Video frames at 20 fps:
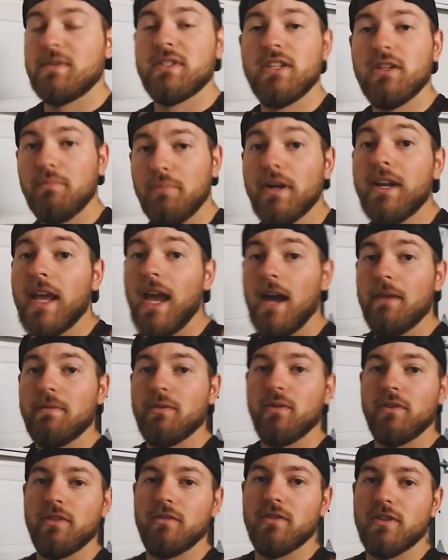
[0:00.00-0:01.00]
still pretty happy
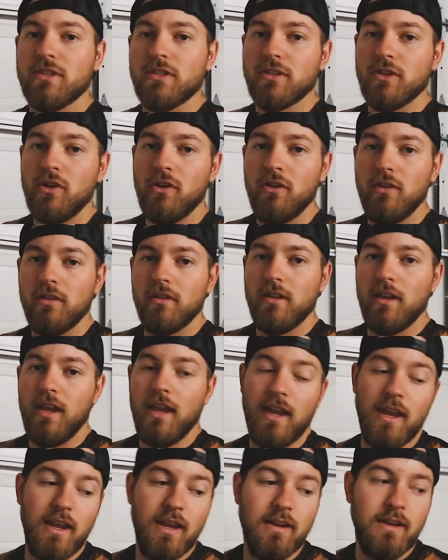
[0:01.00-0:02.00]
with the result,
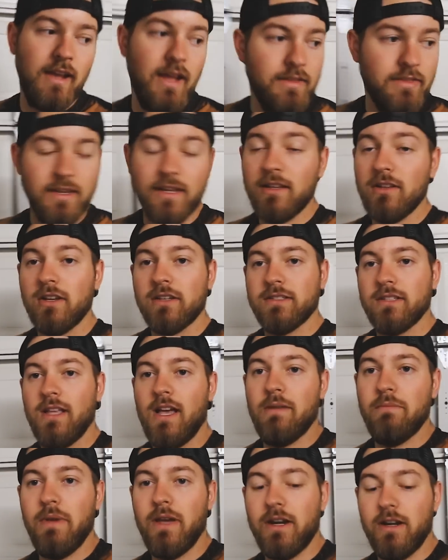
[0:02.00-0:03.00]
and I think it looks a
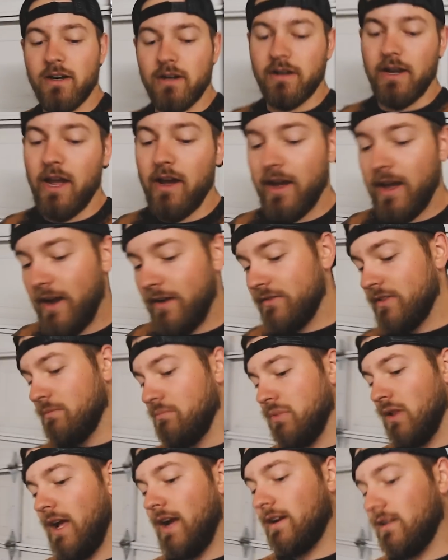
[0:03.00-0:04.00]
lot better. Now I have the
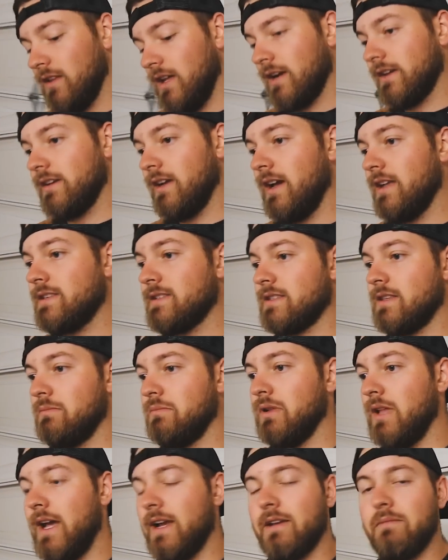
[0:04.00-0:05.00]
black lug nuts, the
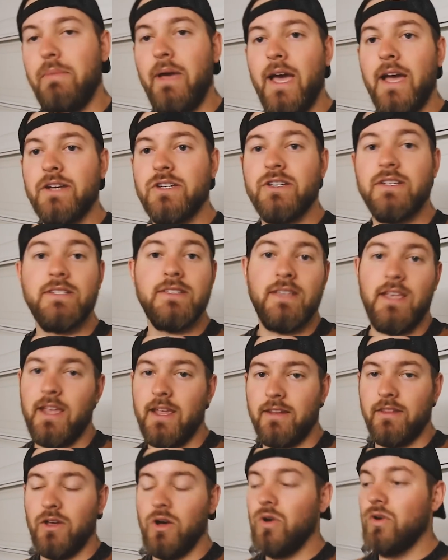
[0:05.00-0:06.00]
black badges,
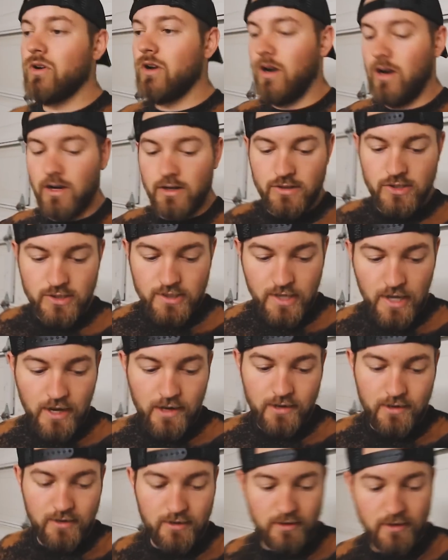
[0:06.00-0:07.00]
and the whole car just
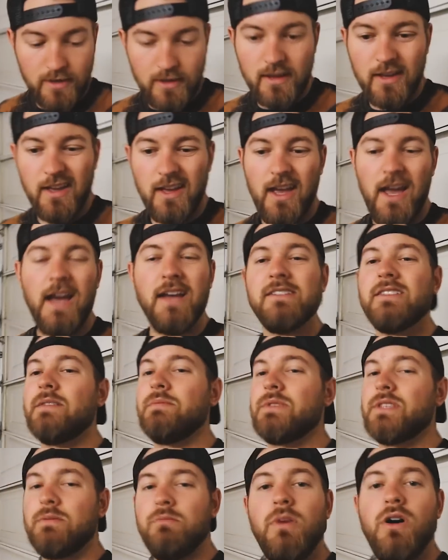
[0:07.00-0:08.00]
kind of has
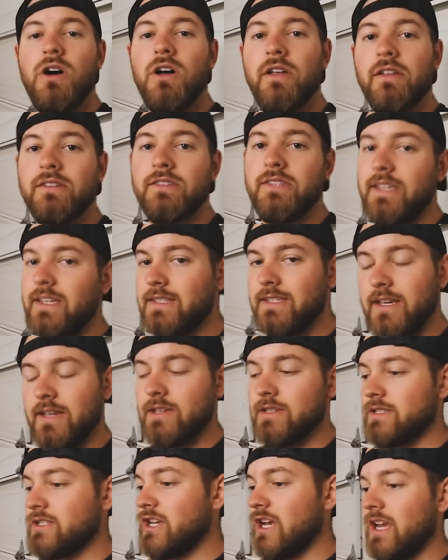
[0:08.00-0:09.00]
some small
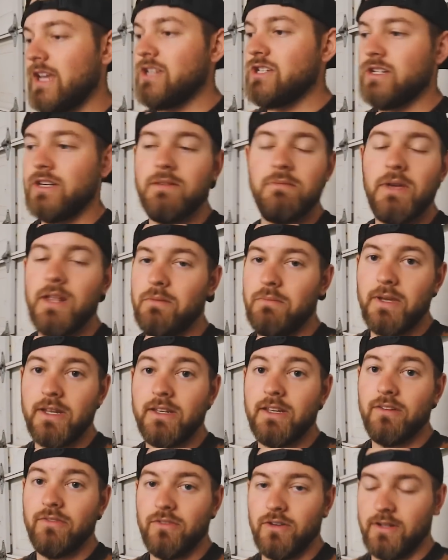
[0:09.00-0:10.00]
details changed, and it made a big
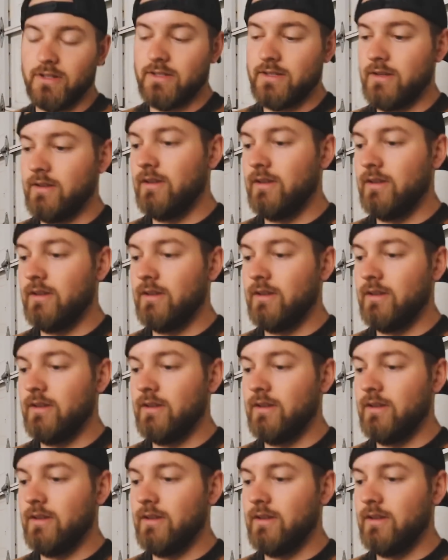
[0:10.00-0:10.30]
difference.